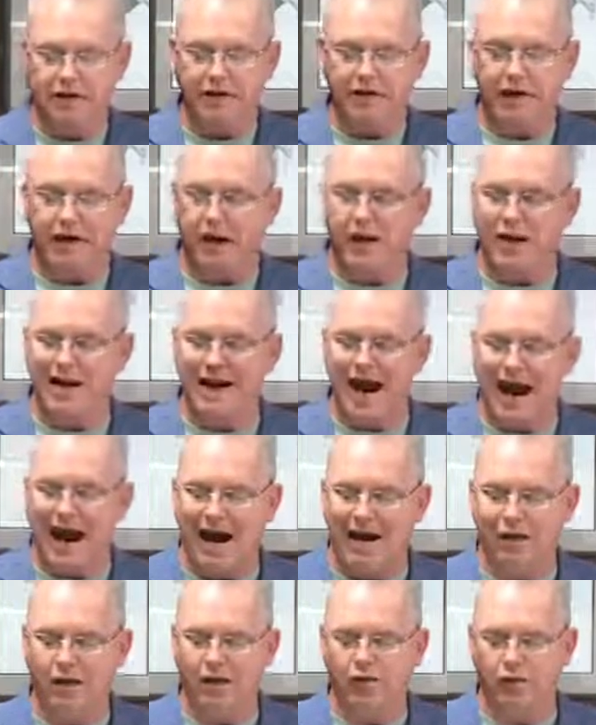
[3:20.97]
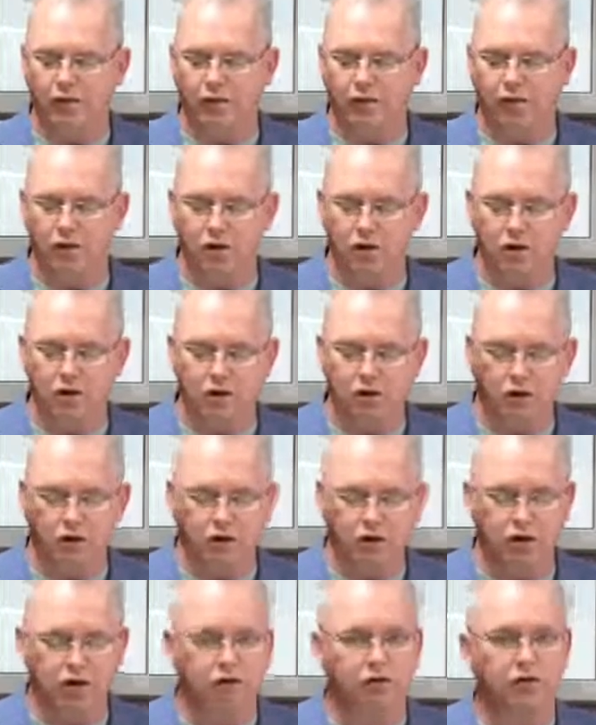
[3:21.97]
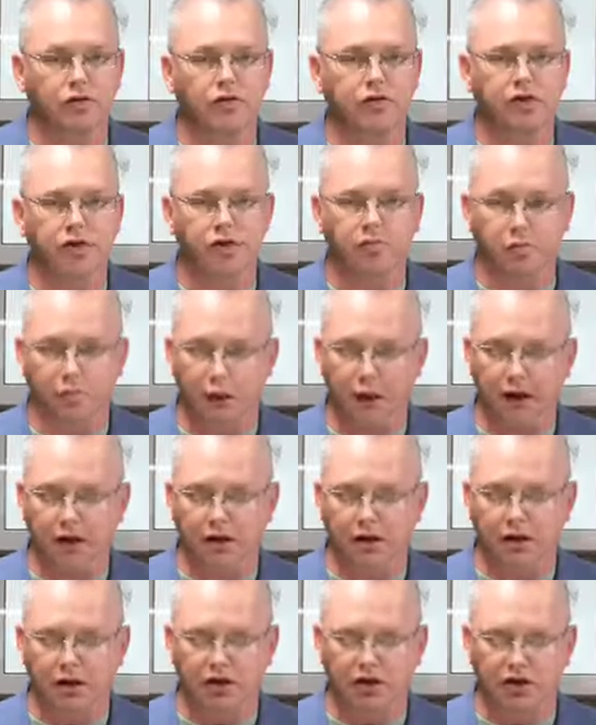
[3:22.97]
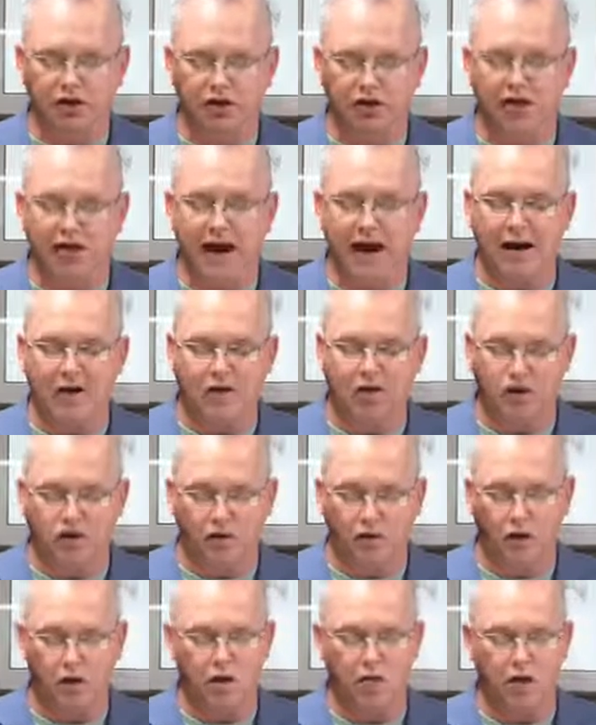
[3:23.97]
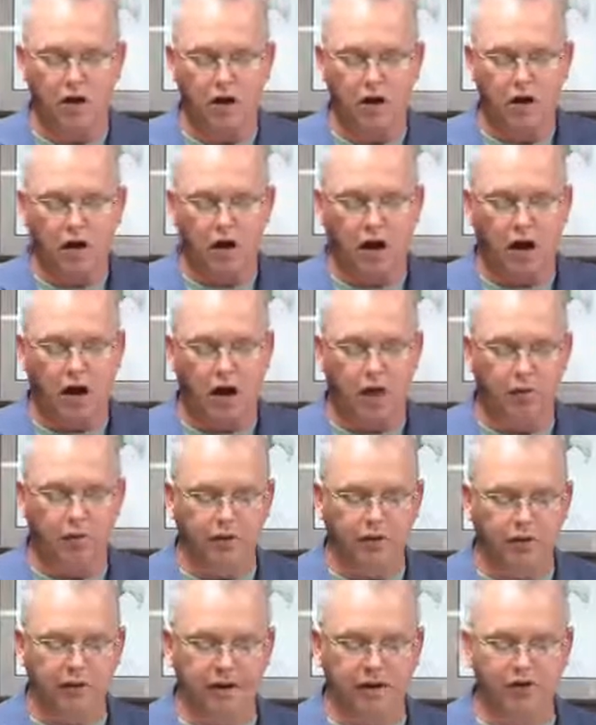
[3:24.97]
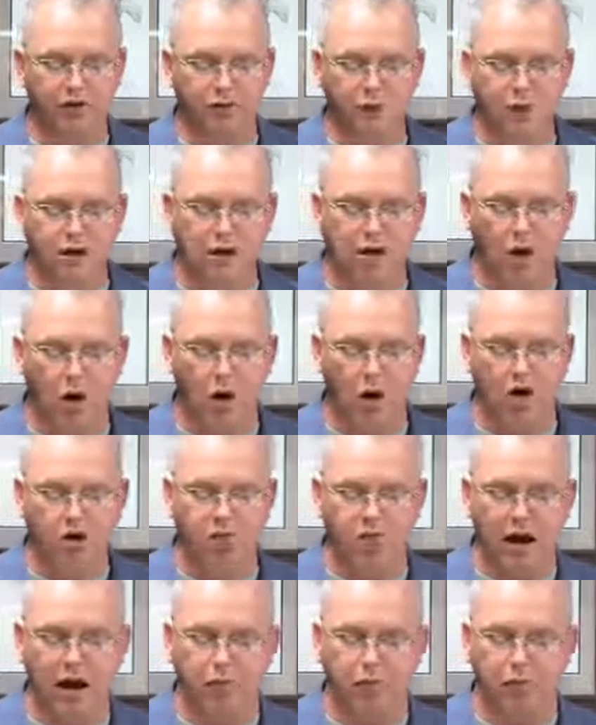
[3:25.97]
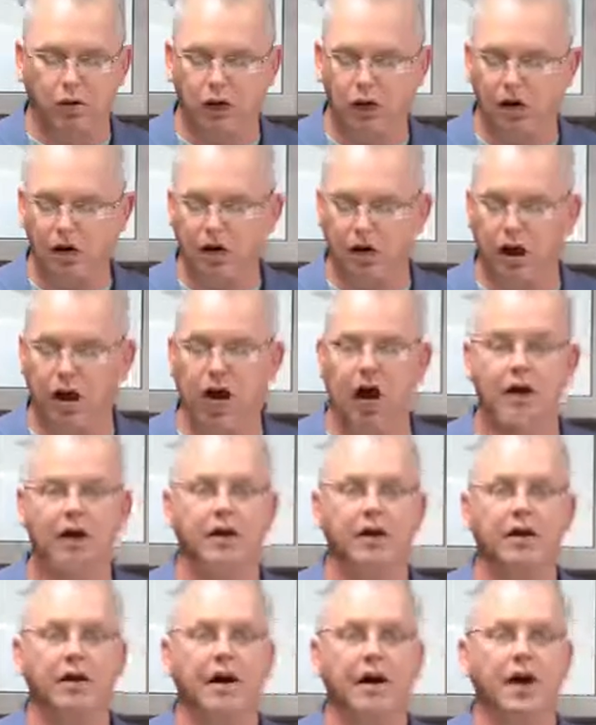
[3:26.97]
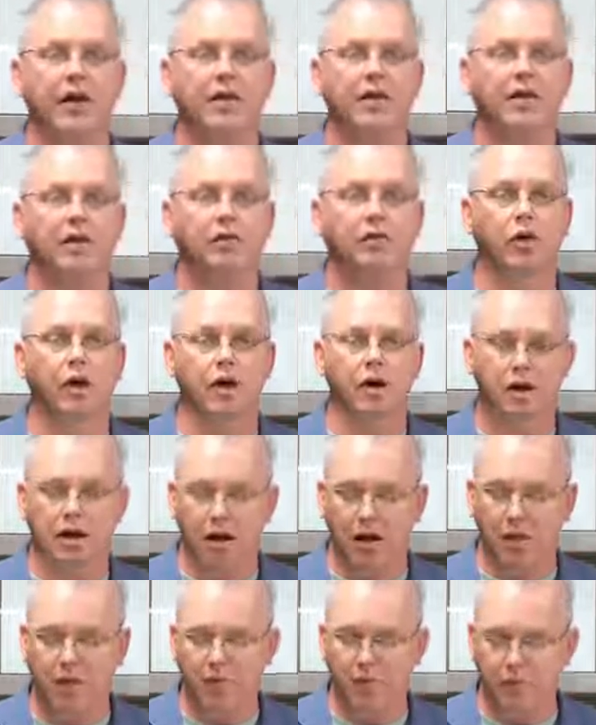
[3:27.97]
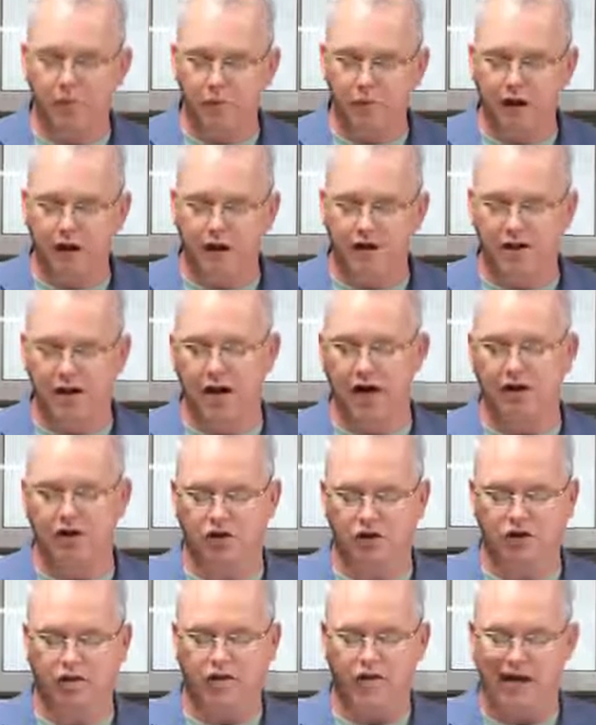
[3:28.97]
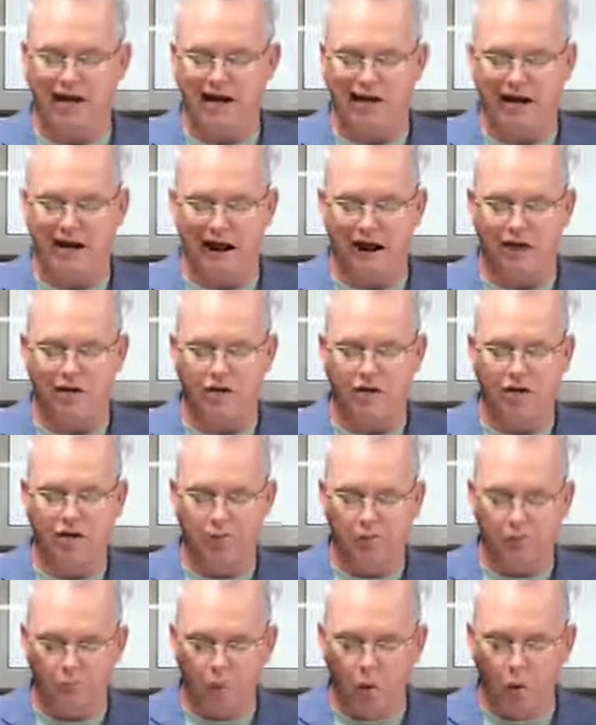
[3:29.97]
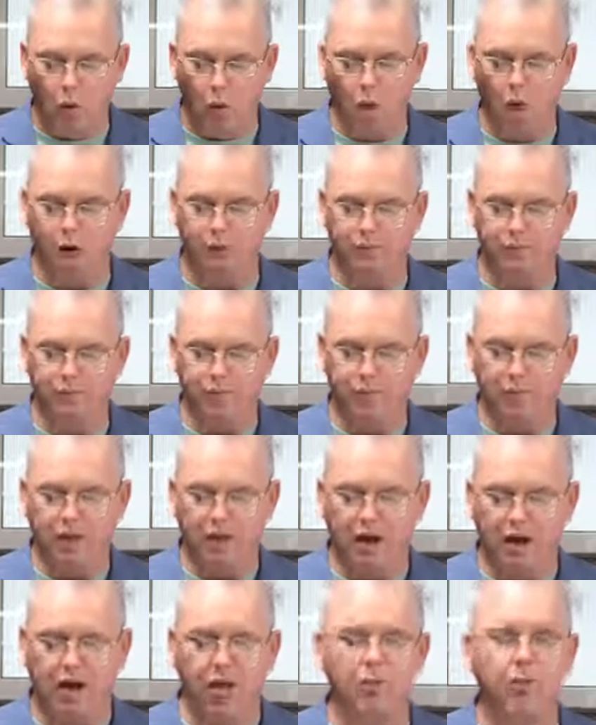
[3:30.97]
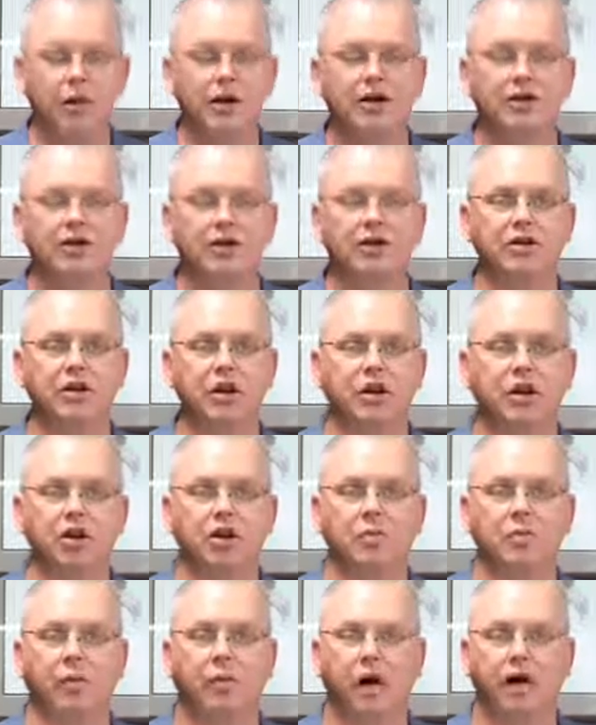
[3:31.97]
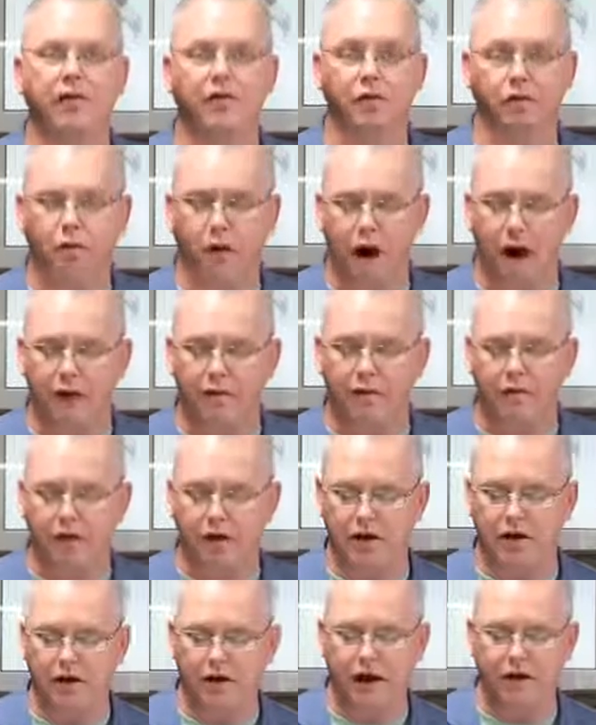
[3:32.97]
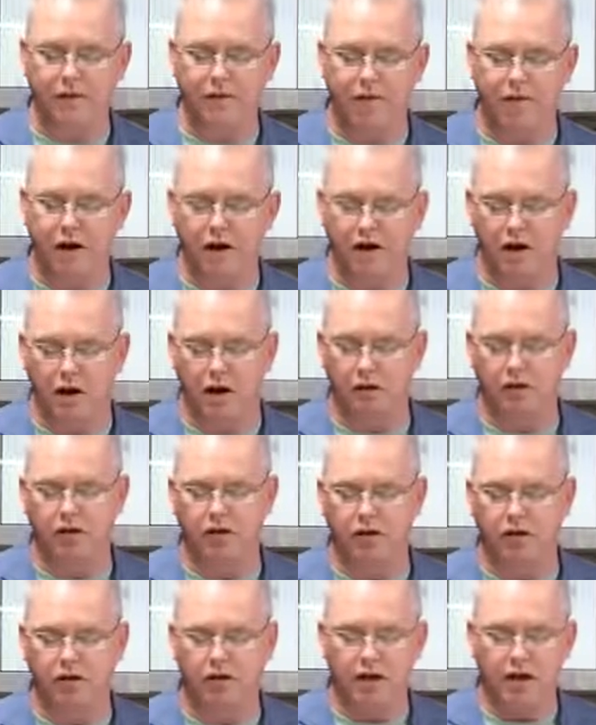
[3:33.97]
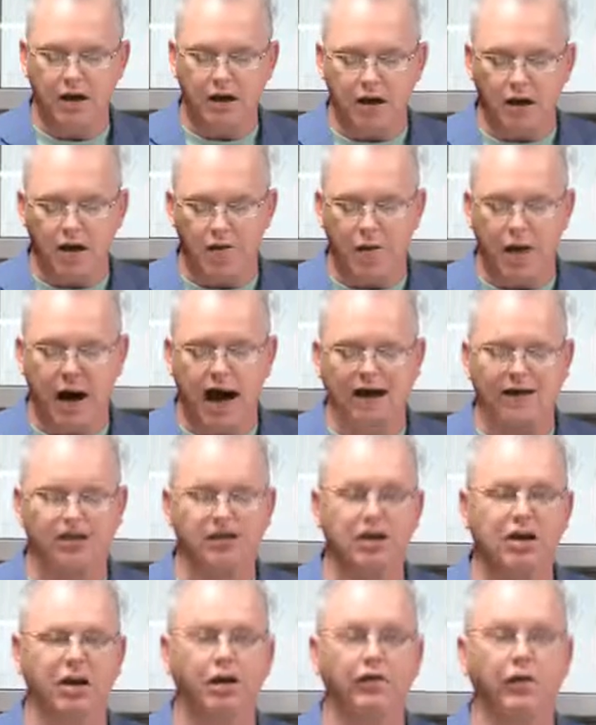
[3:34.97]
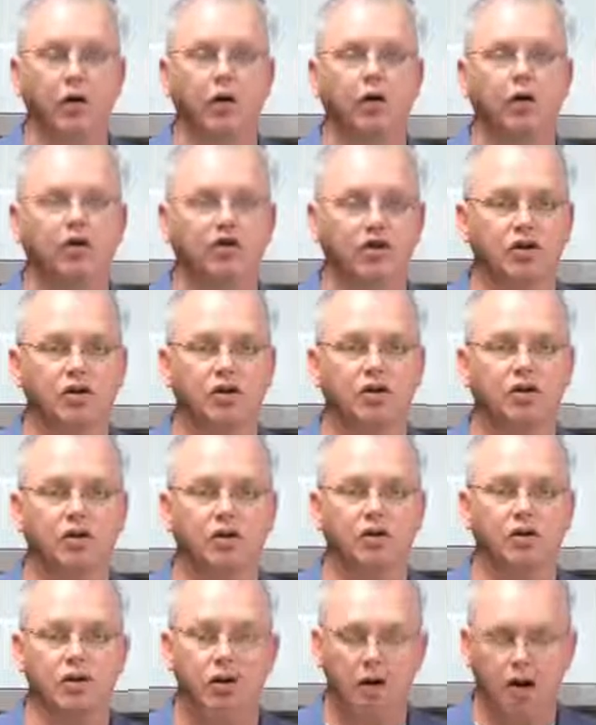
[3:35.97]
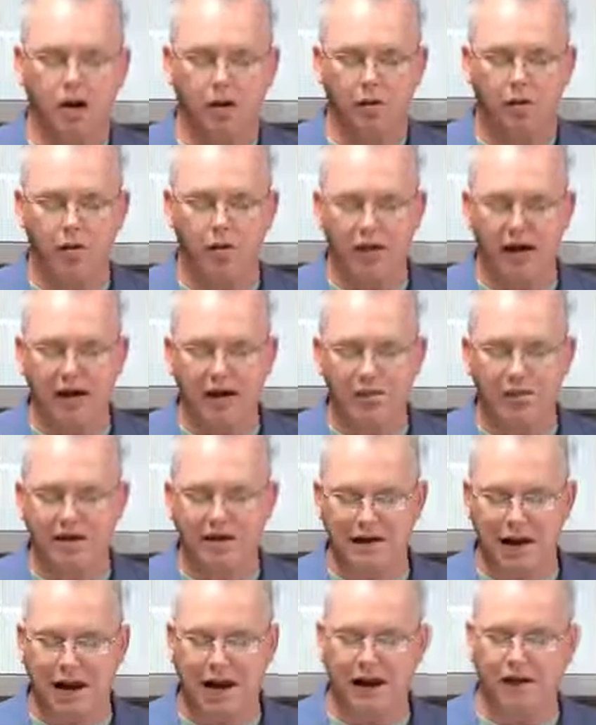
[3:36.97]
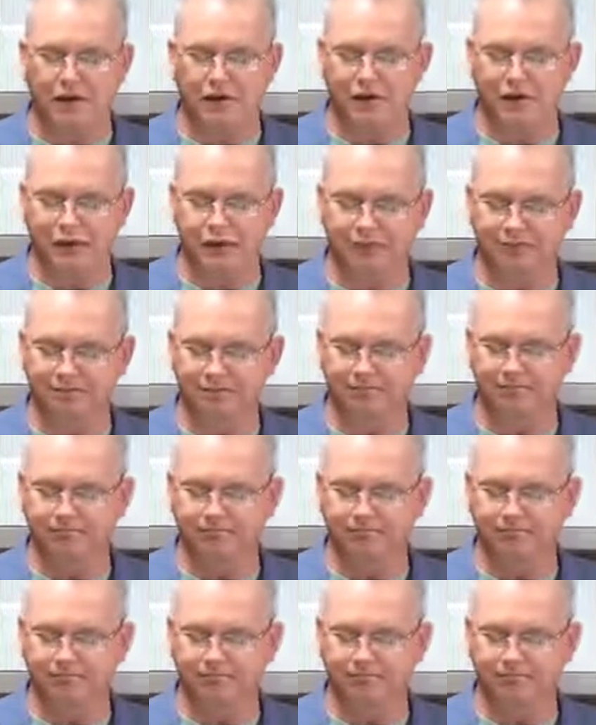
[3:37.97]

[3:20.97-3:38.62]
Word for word: Carrie Allen, Chrissy Hughes' sister, she's pregnant. She's had a stroke uh, believed to be caused by a blood clot, and they're running many tests to find out more. Uh, please continue to pray for Ralph and uh, Faye Donaldson in the passing of her sister, Betty McCanns.